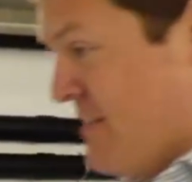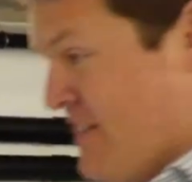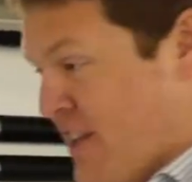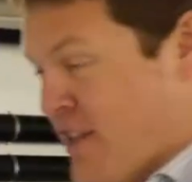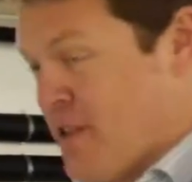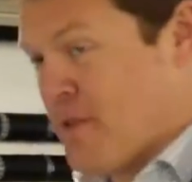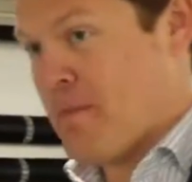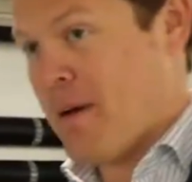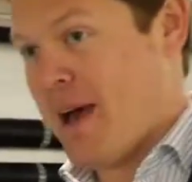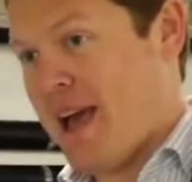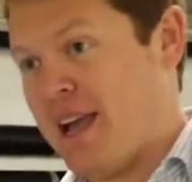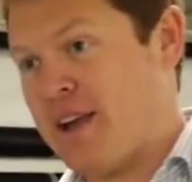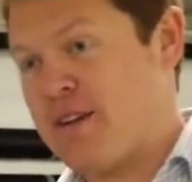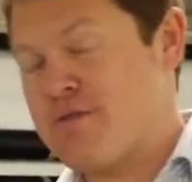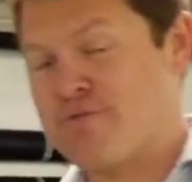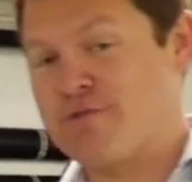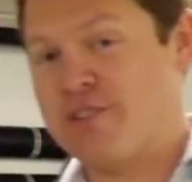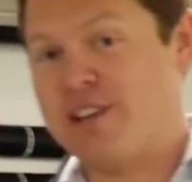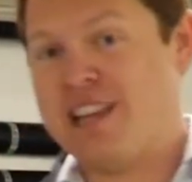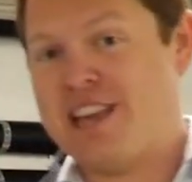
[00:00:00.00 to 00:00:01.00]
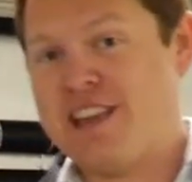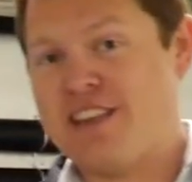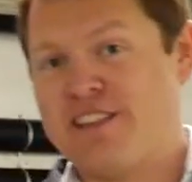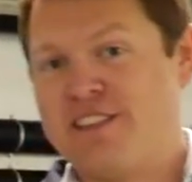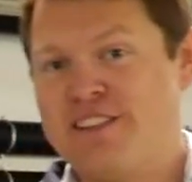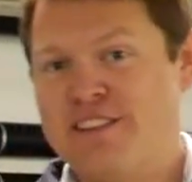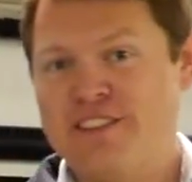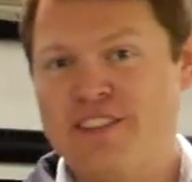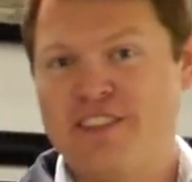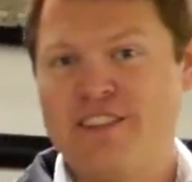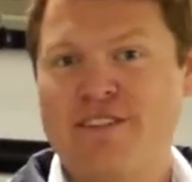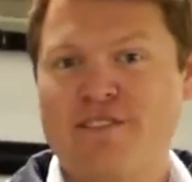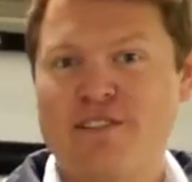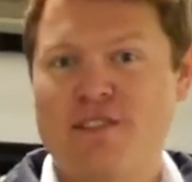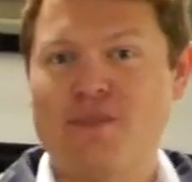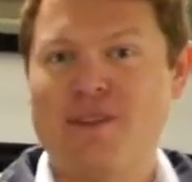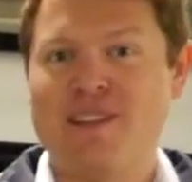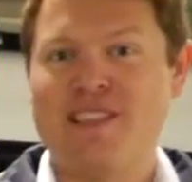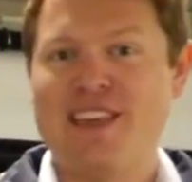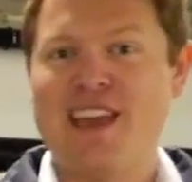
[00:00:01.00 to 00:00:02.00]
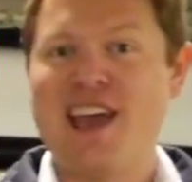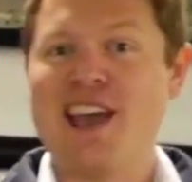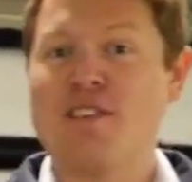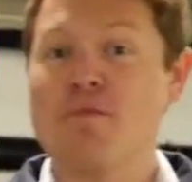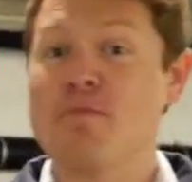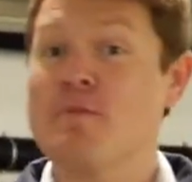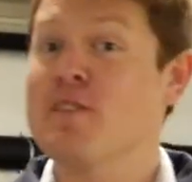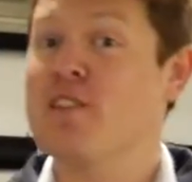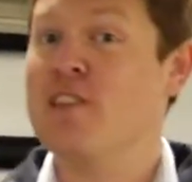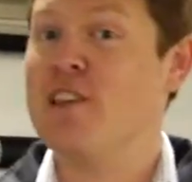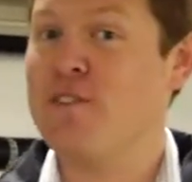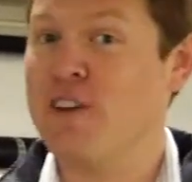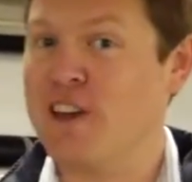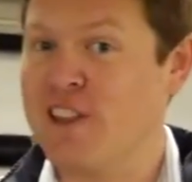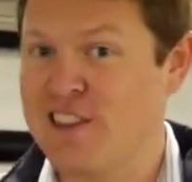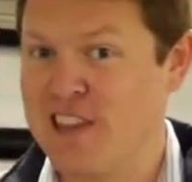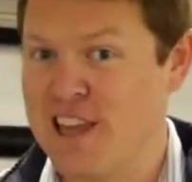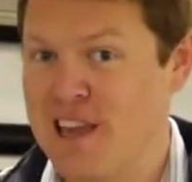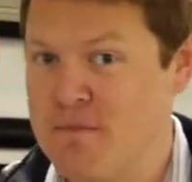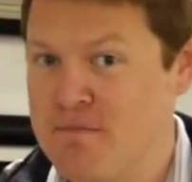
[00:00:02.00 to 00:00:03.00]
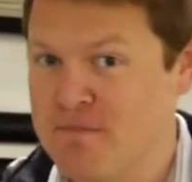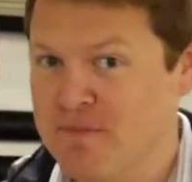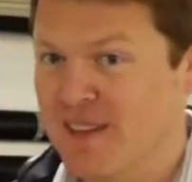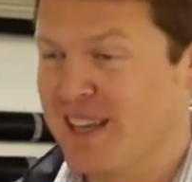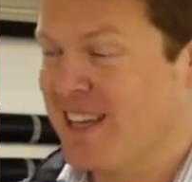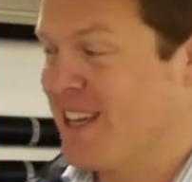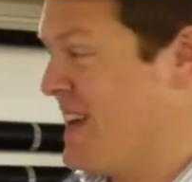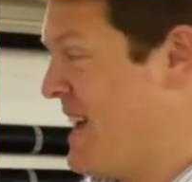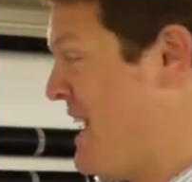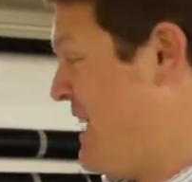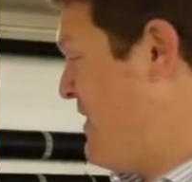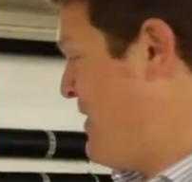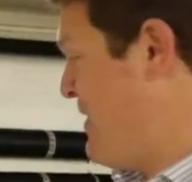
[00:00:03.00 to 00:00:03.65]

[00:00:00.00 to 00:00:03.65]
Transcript: this spec, released the 720S Pacific theme in